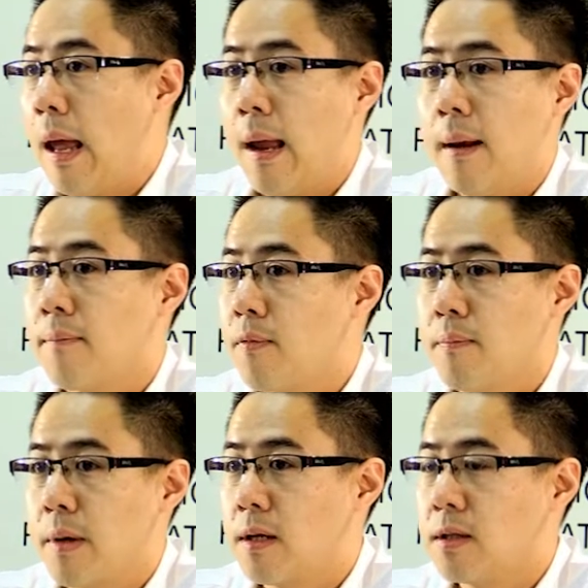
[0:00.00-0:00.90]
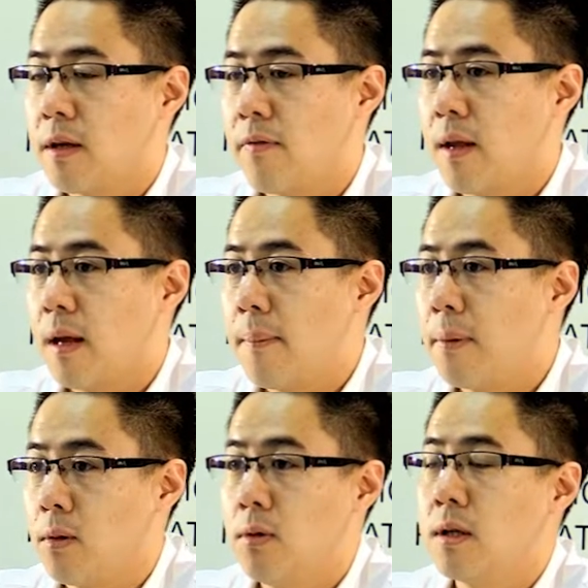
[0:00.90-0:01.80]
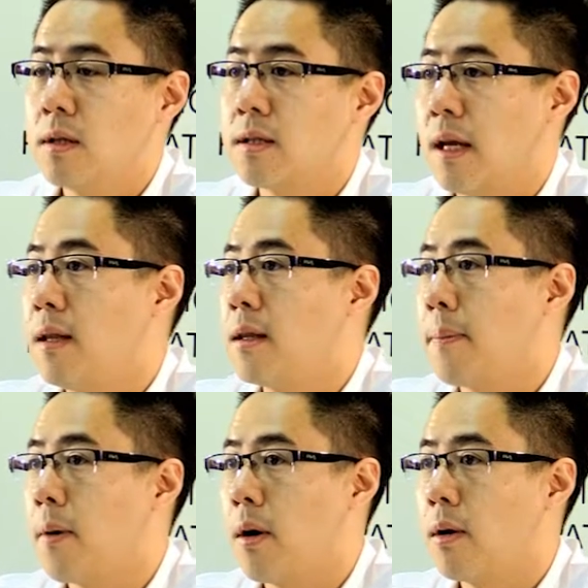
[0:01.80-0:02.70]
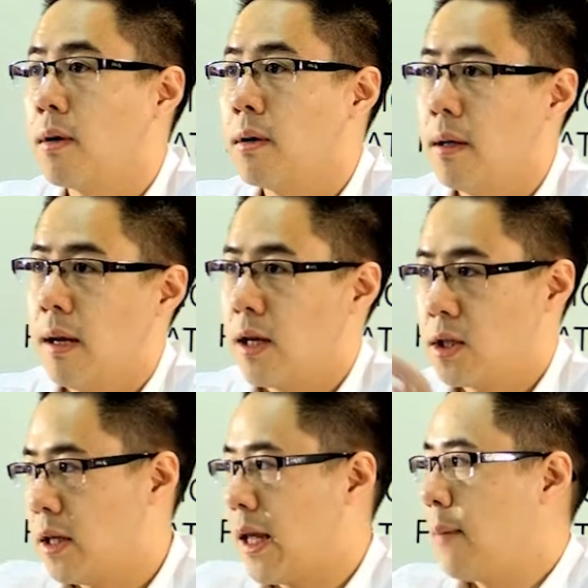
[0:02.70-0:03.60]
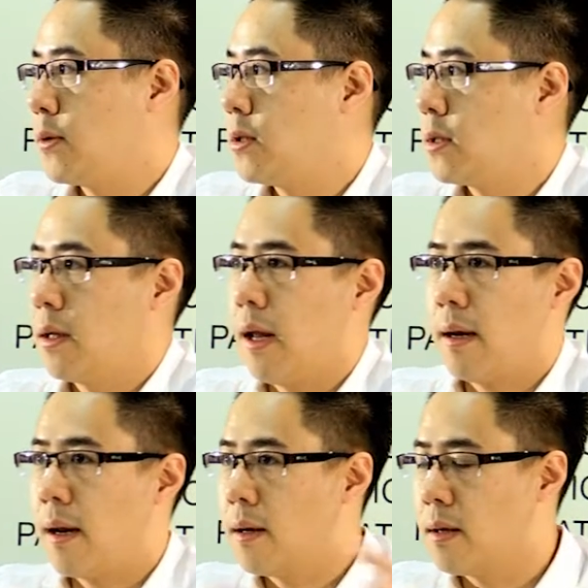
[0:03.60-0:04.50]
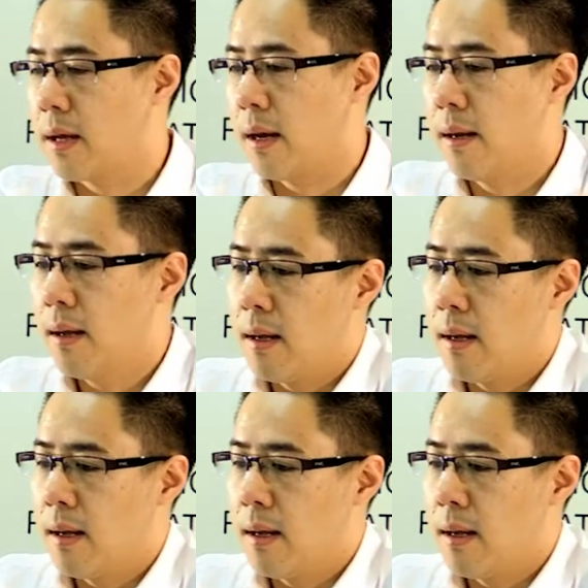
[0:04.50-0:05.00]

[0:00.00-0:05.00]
and because of the pollutants in the pond, it actually captures it, and then you can